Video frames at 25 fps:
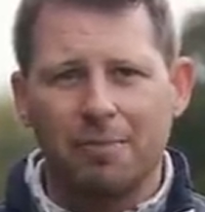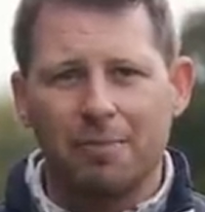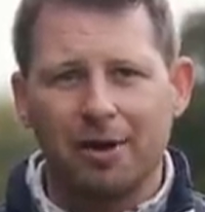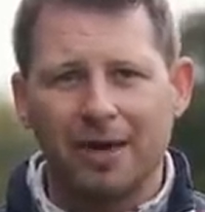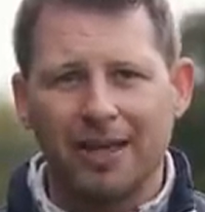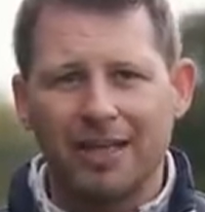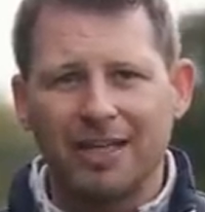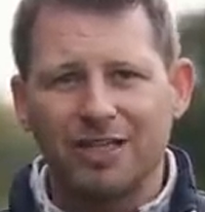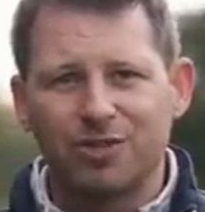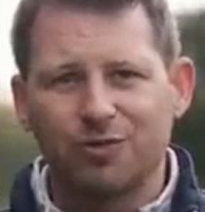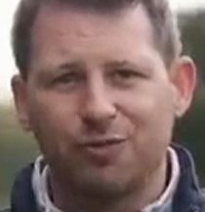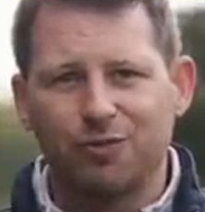
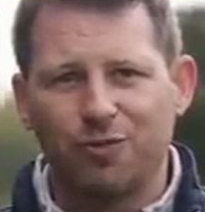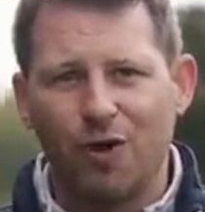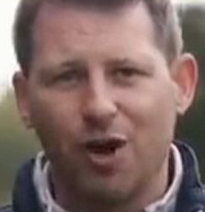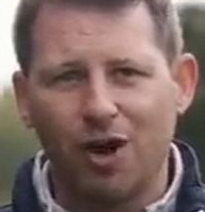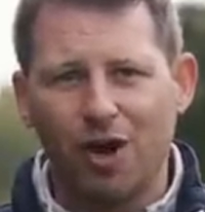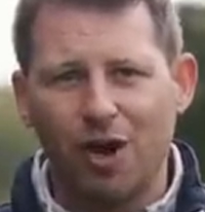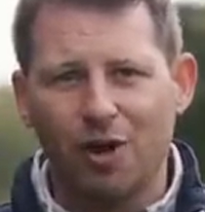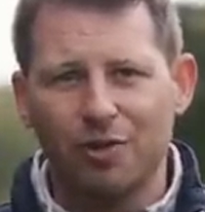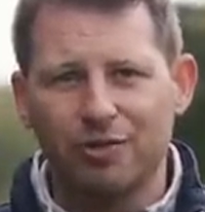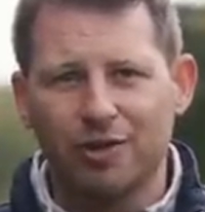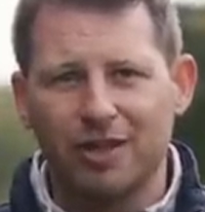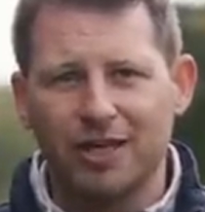Please
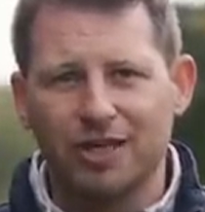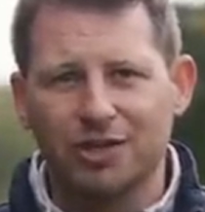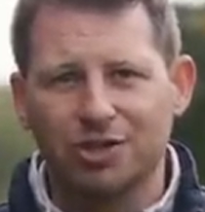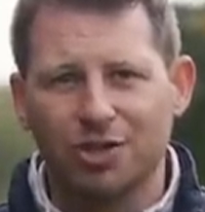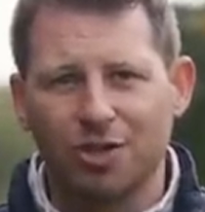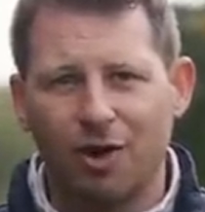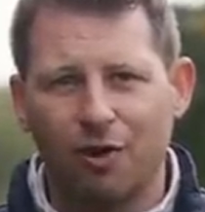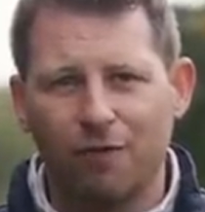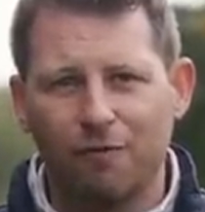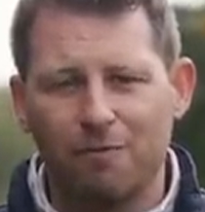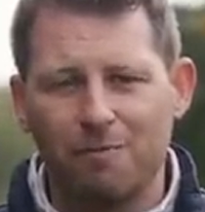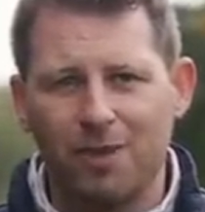follow this
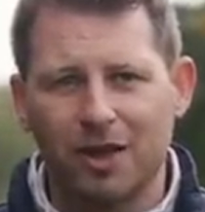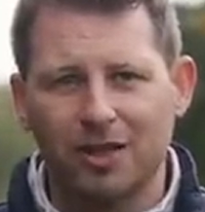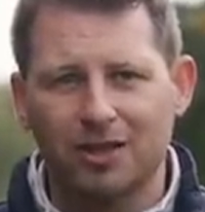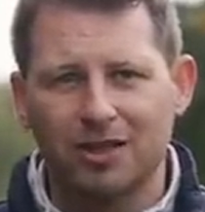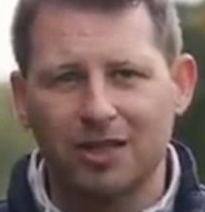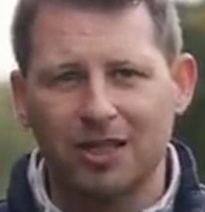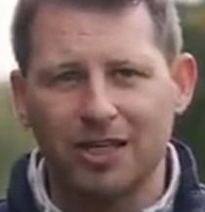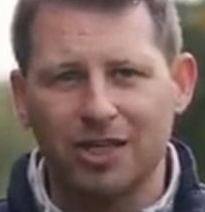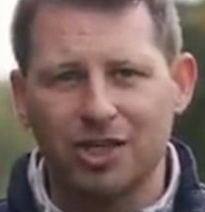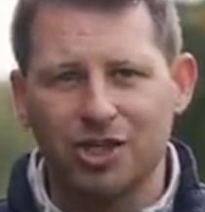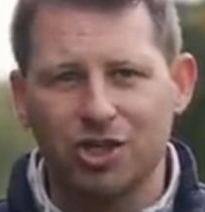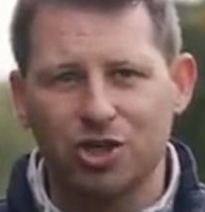Golf
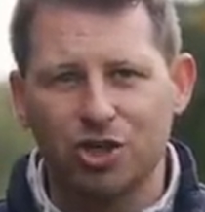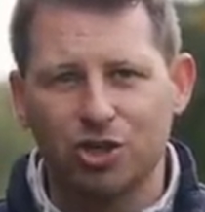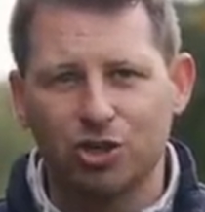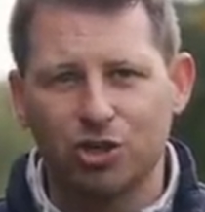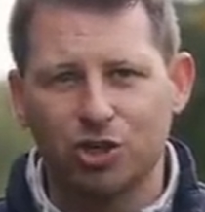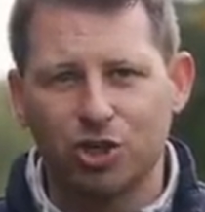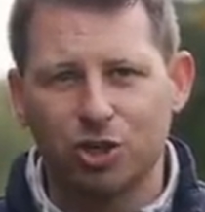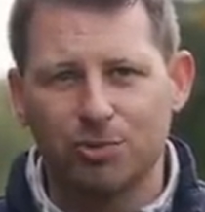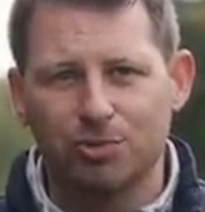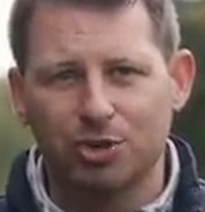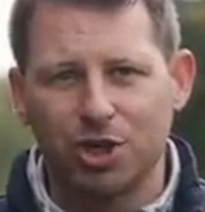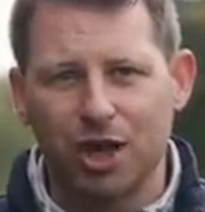Monthly
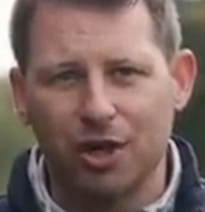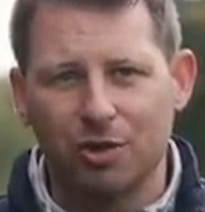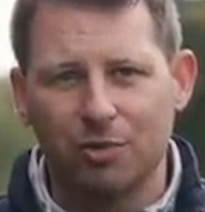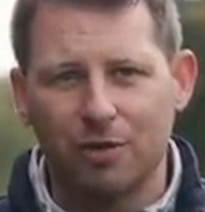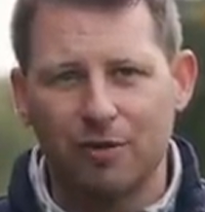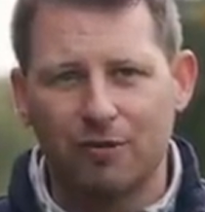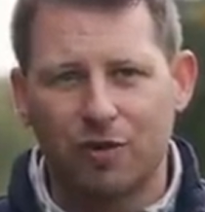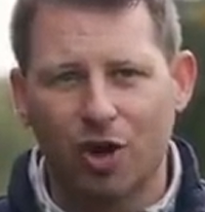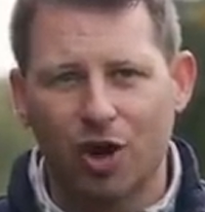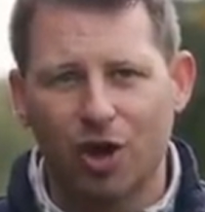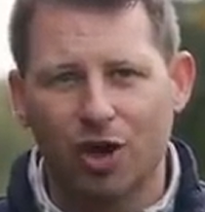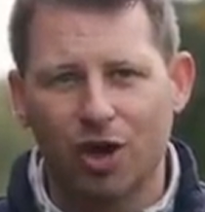YouTube channel.
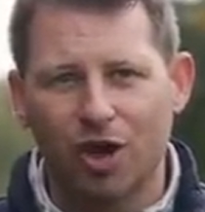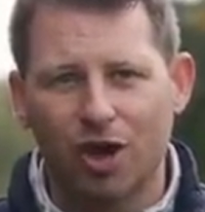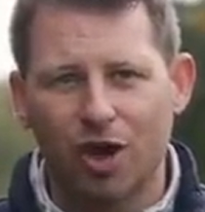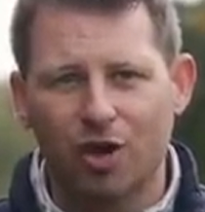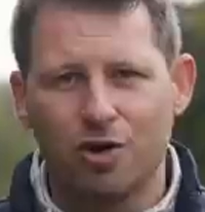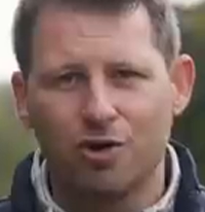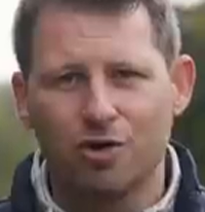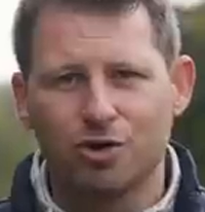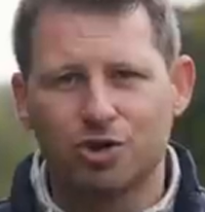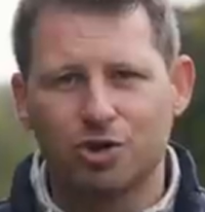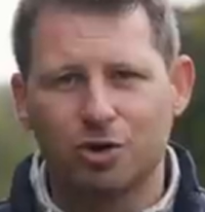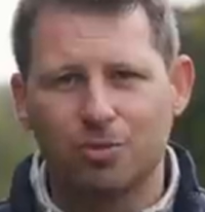We've got
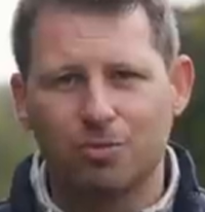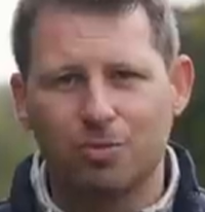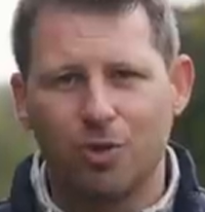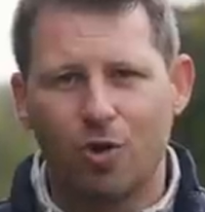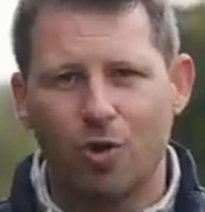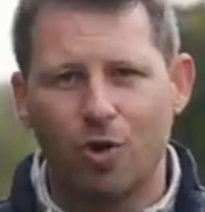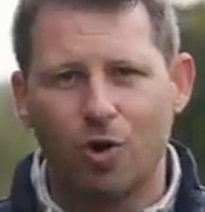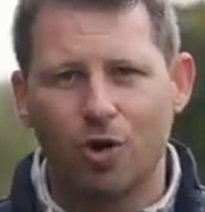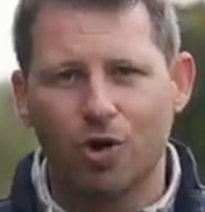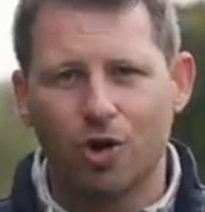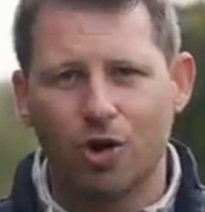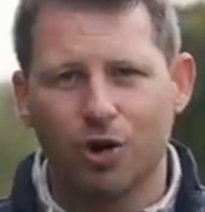loads
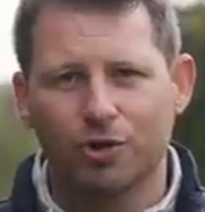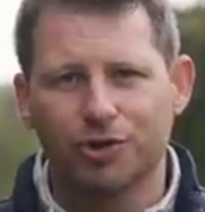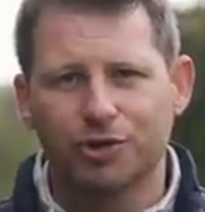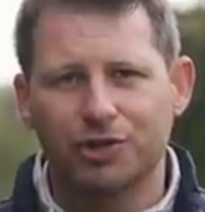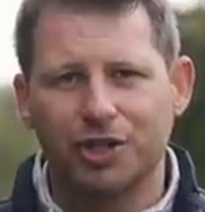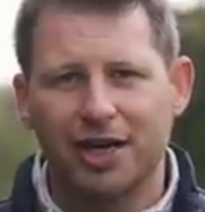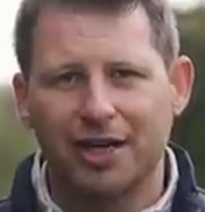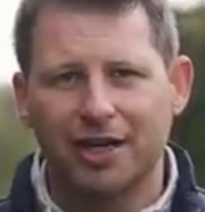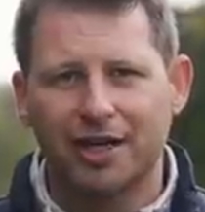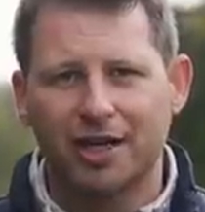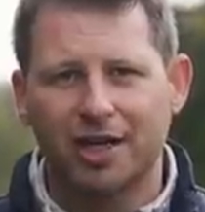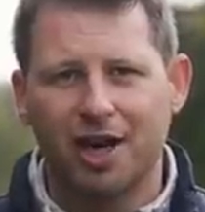more
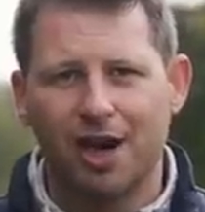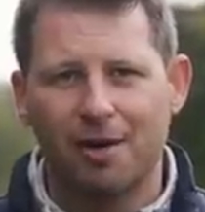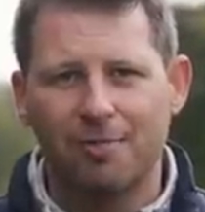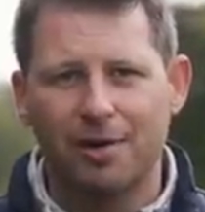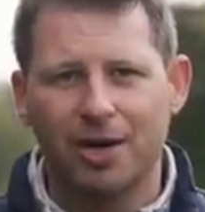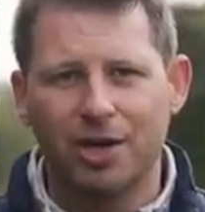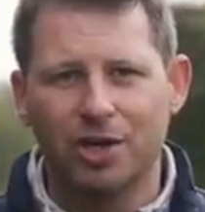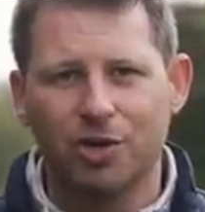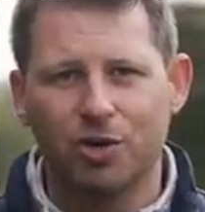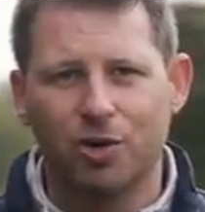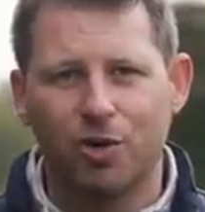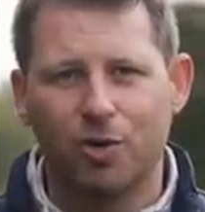content
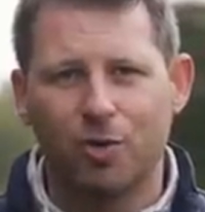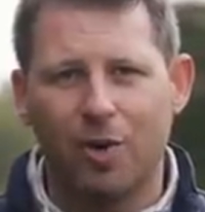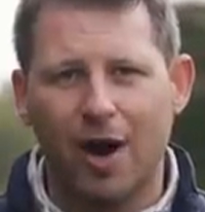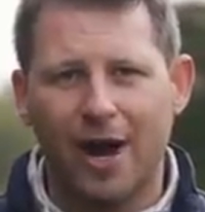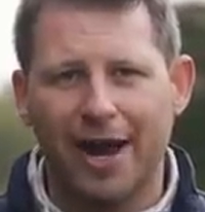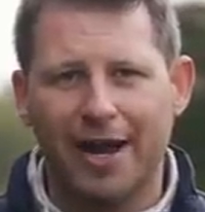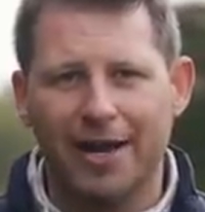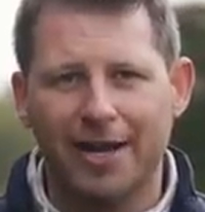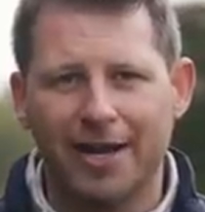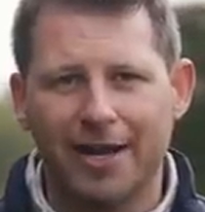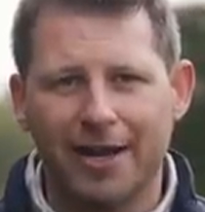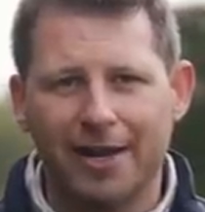coming your
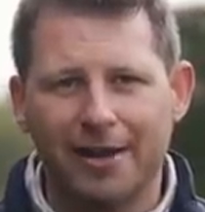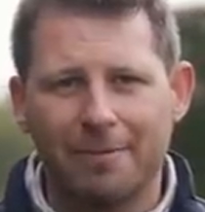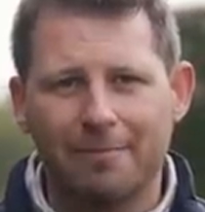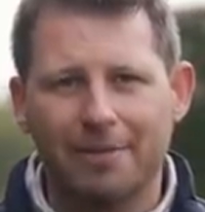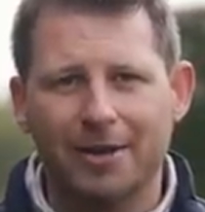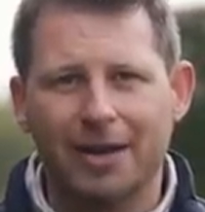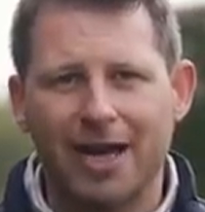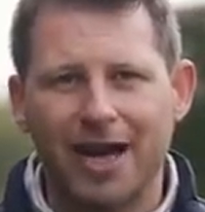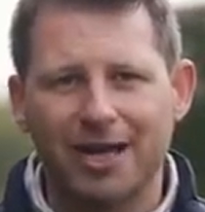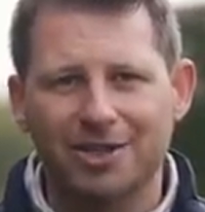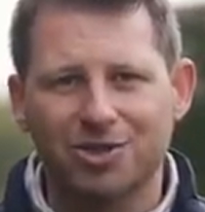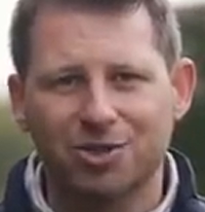way,
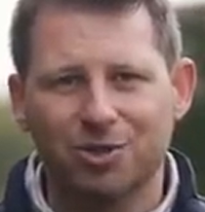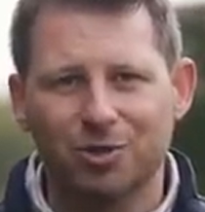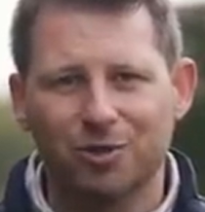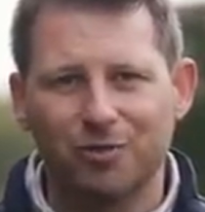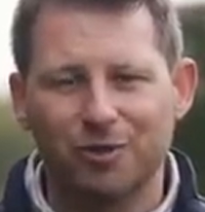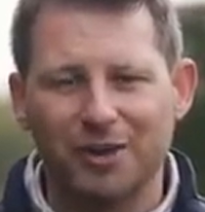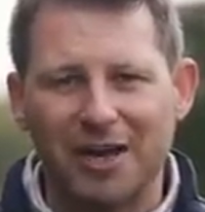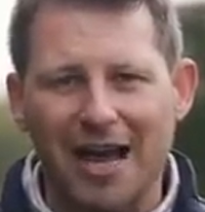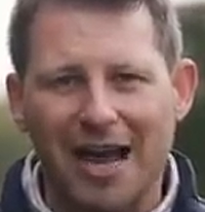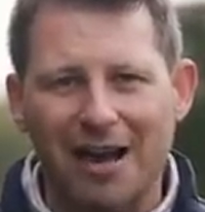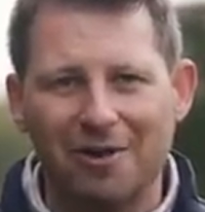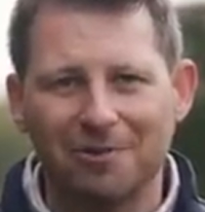but that's all
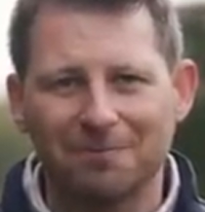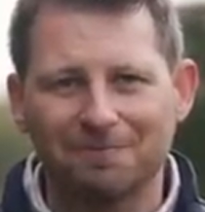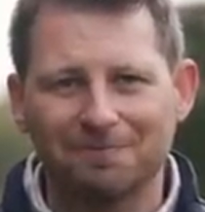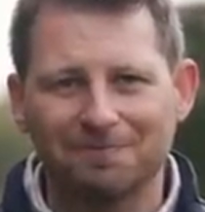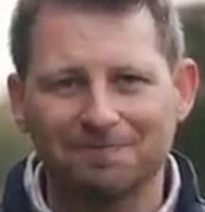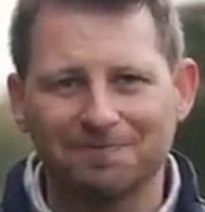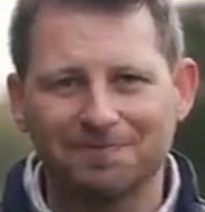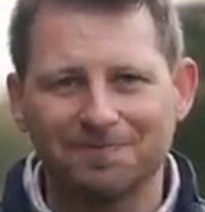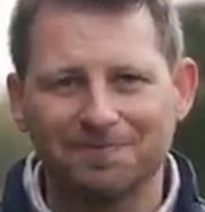for now.